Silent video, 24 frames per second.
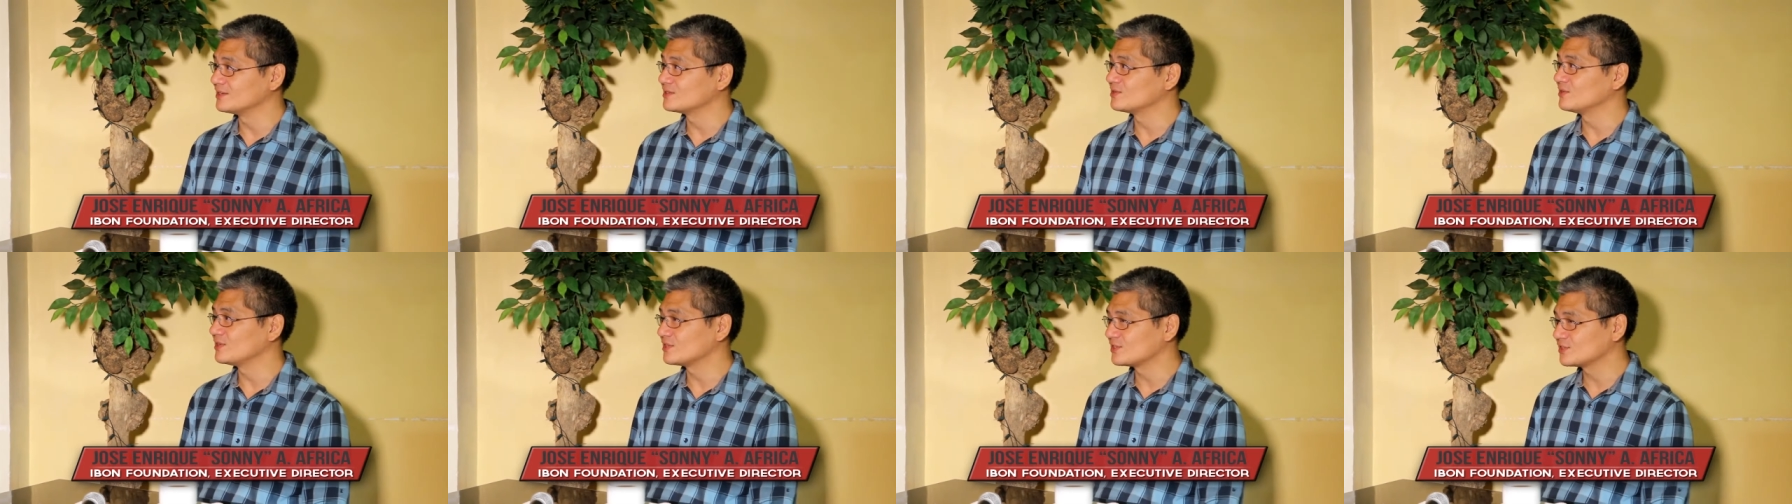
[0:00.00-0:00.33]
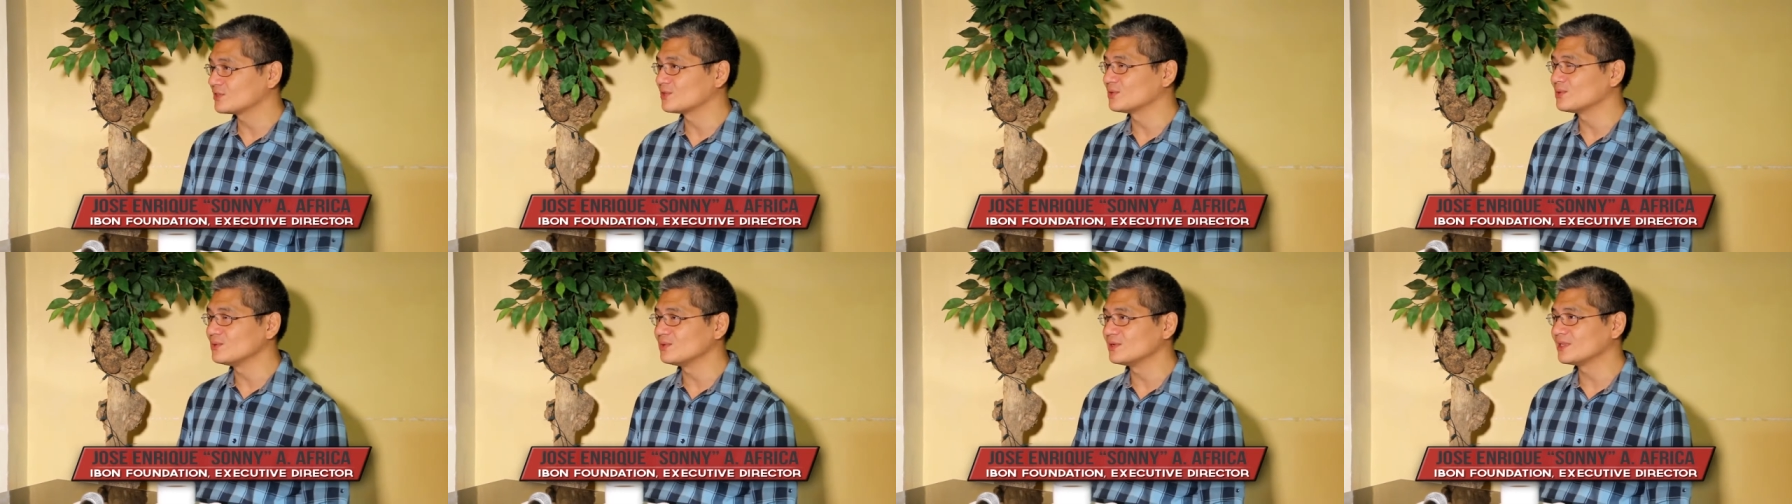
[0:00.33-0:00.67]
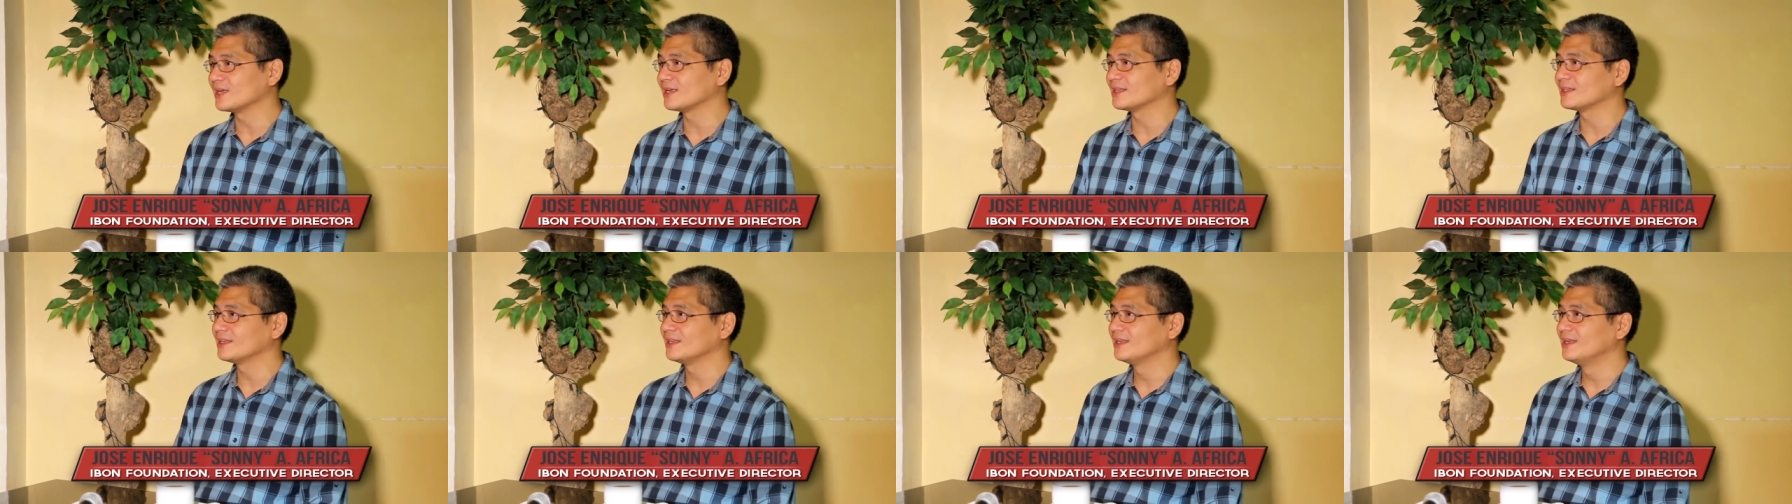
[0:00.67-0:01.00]
So it's true
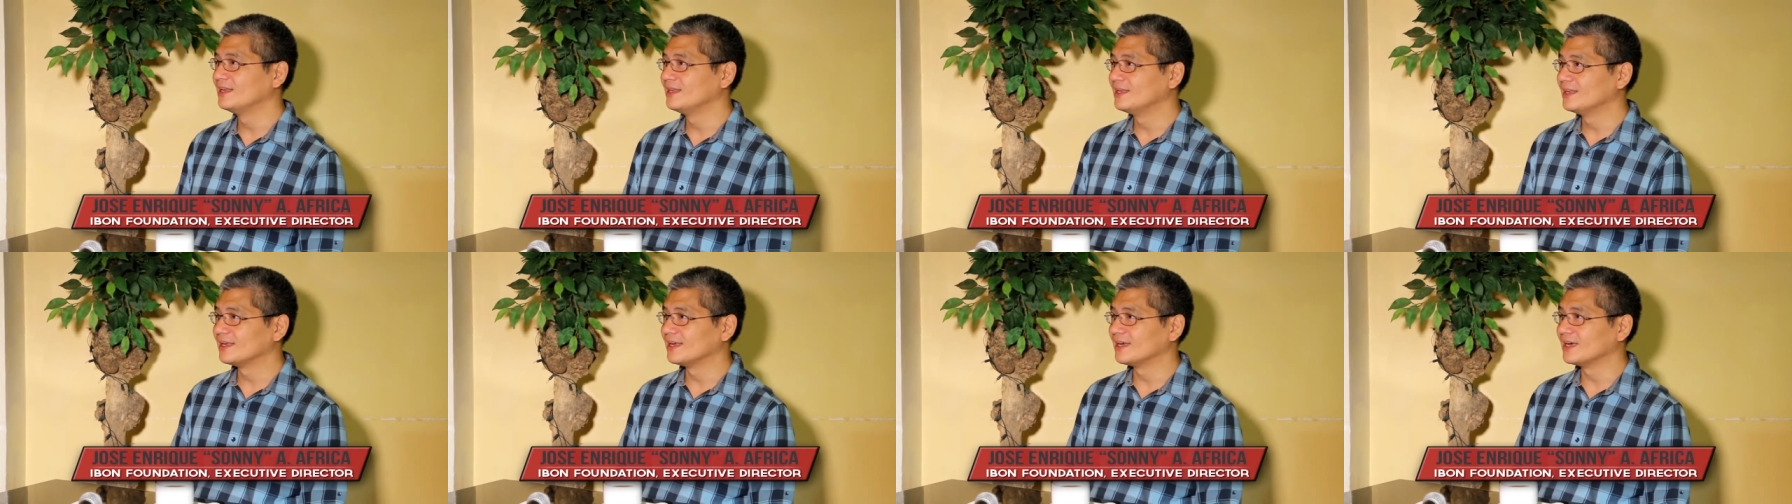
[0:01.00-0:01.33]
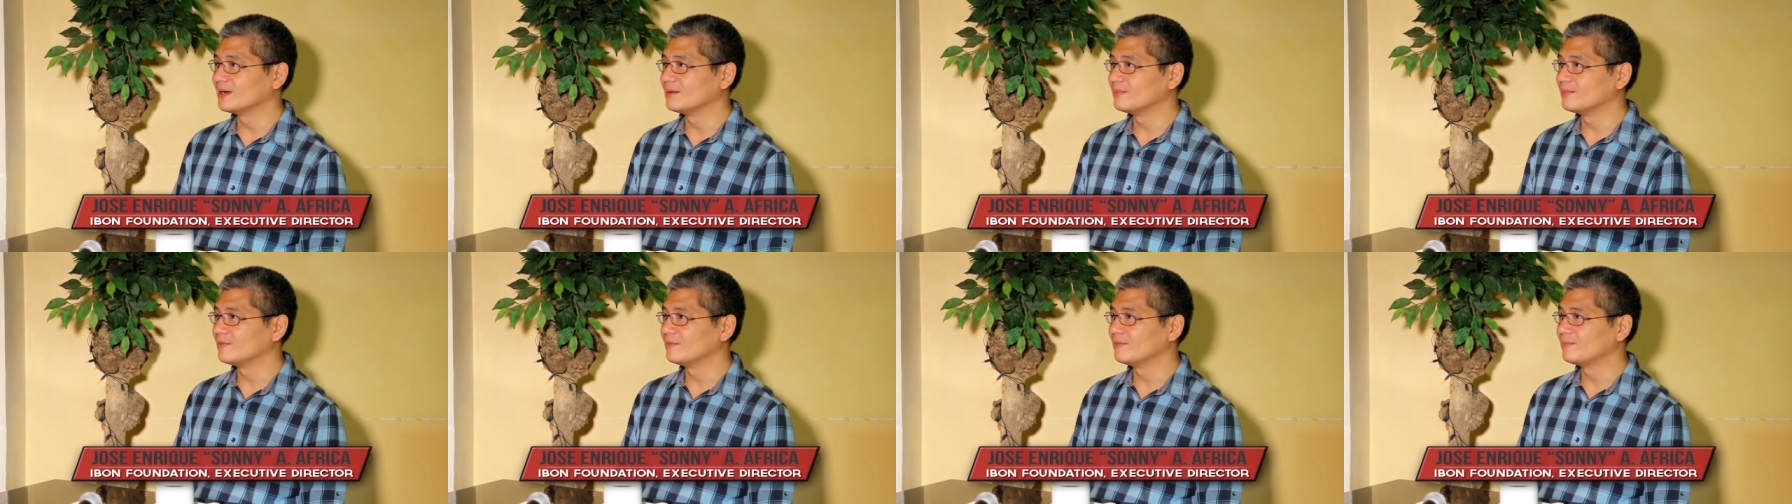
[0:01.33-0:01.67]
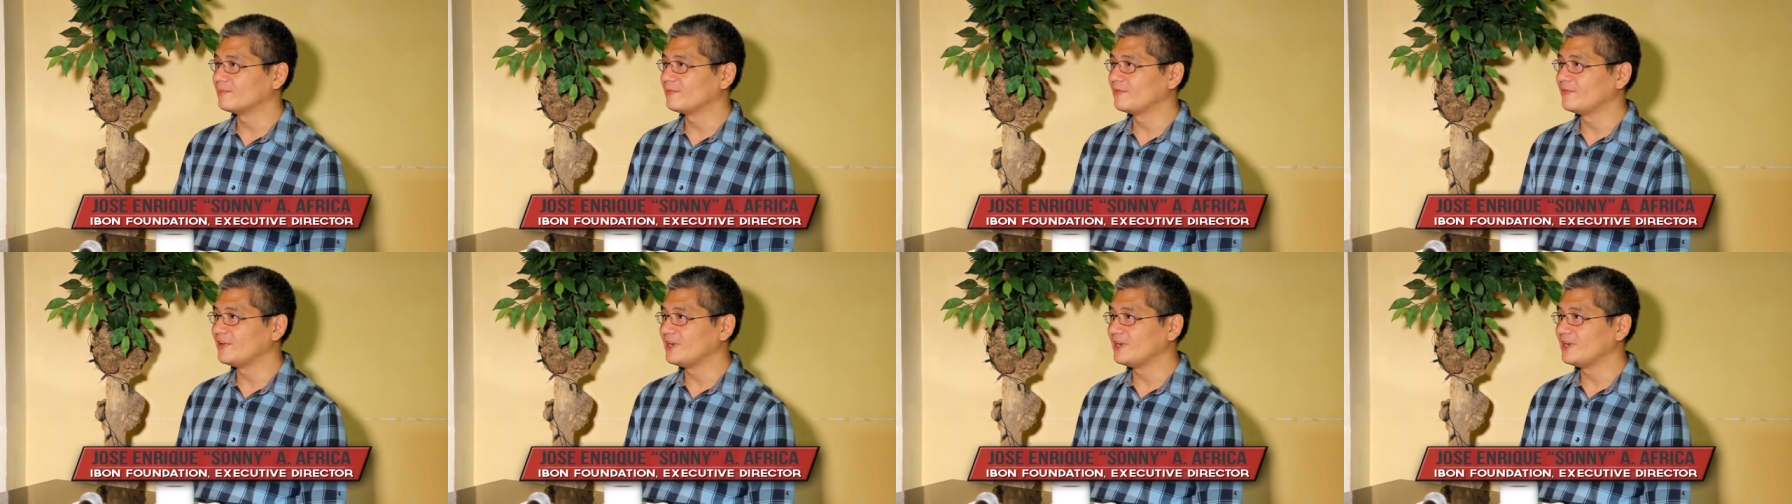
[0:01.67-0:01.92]
that um,